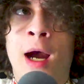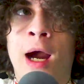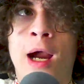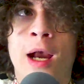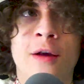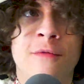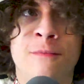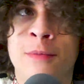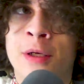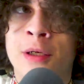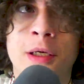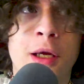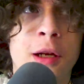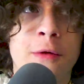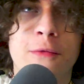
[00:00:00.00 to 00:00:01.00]
I've
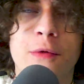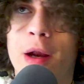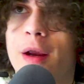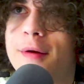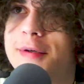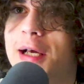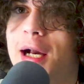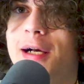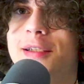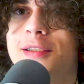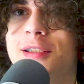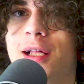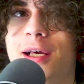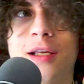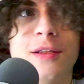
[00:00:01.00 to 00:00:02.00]
been getting recognized, like,